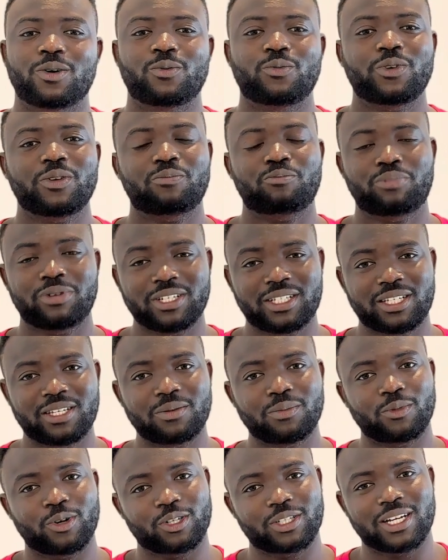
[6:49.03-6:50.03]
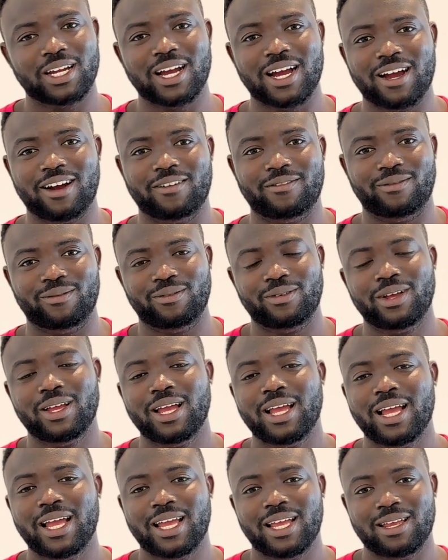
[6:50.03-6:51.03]
we pretty much have
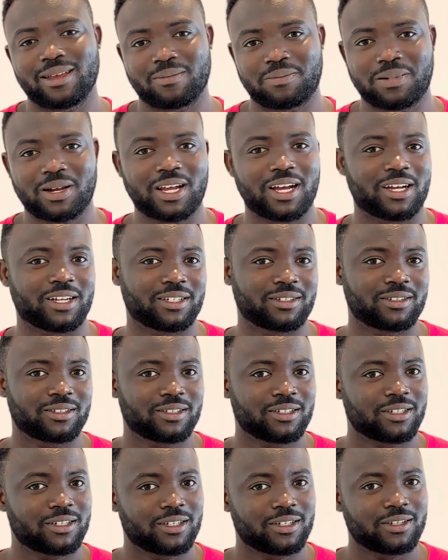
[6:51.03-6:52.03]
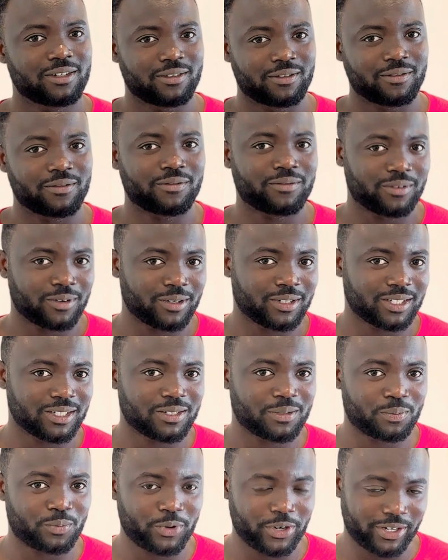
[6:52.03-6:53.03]
a plan for the
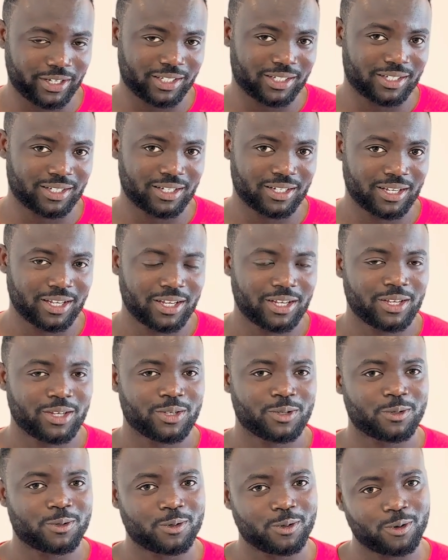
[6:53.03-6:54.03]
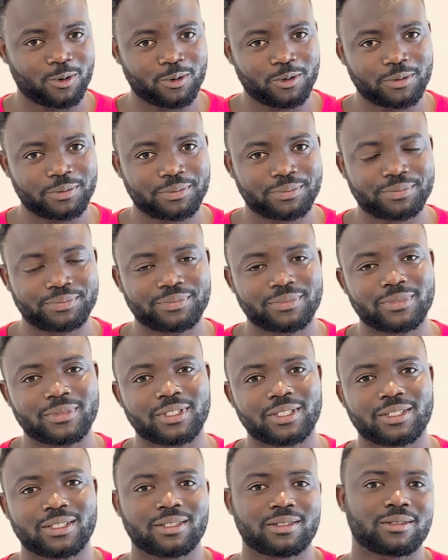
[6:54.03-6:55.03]
sprint. So
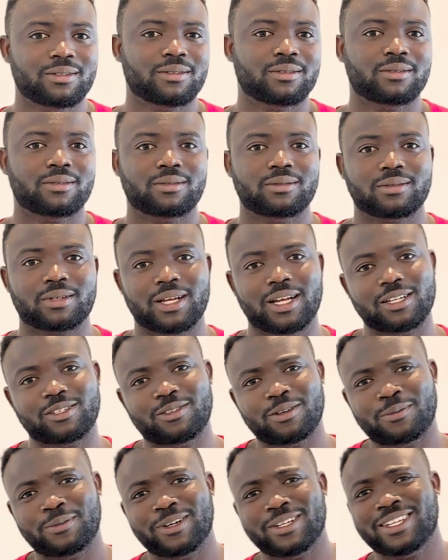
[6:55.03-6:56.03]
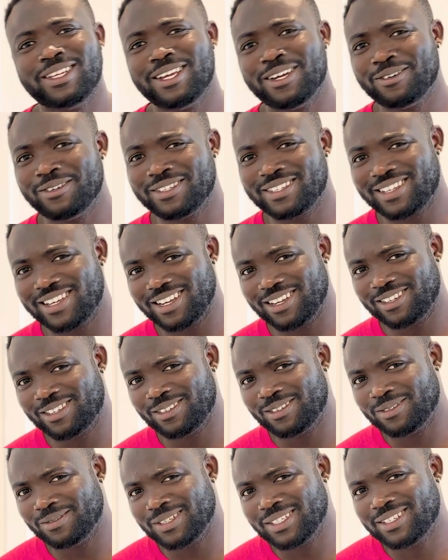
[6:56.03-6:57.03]
can somebody else
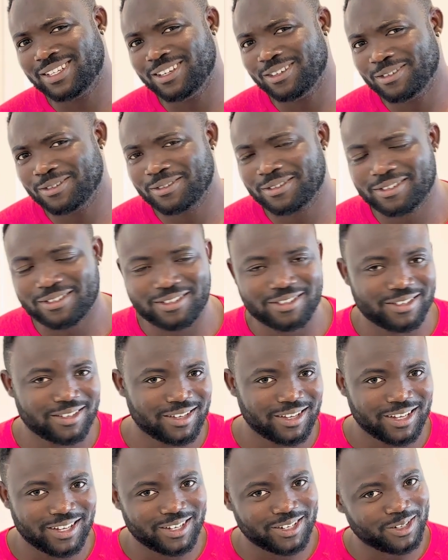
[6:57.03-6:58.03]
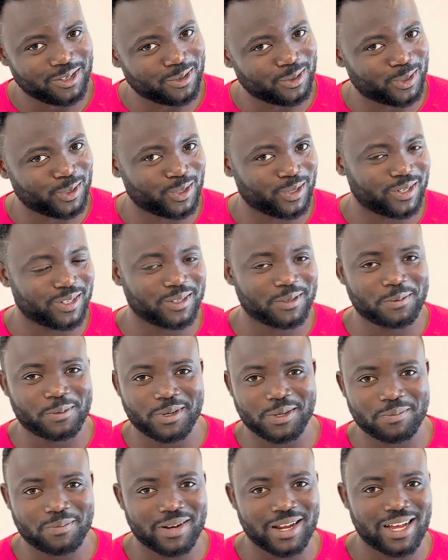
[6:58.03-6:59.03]
guess what else you're doing in the
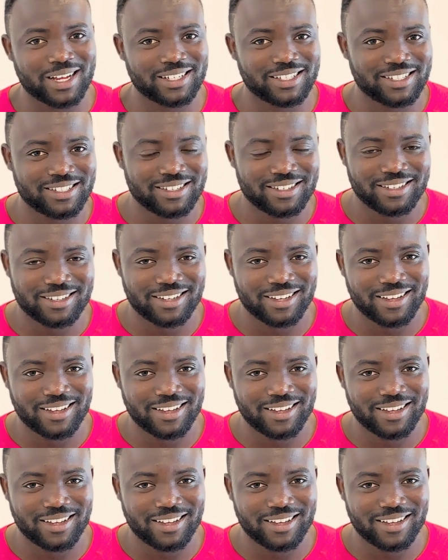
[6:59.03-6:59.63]
sprint planning?